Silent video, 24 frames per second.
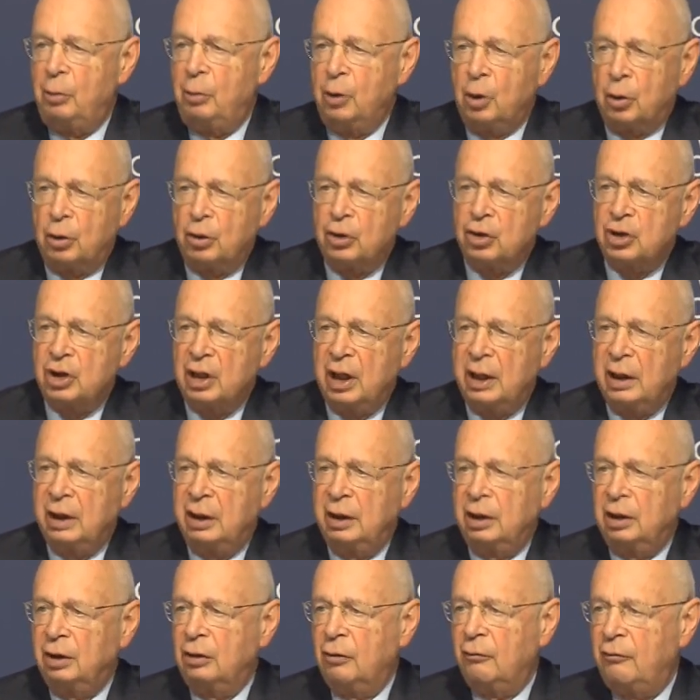Because they
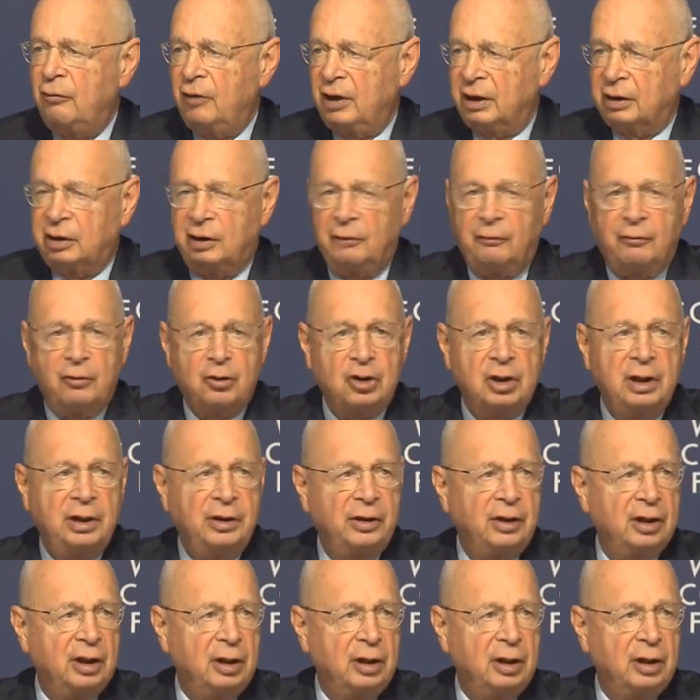need to, like,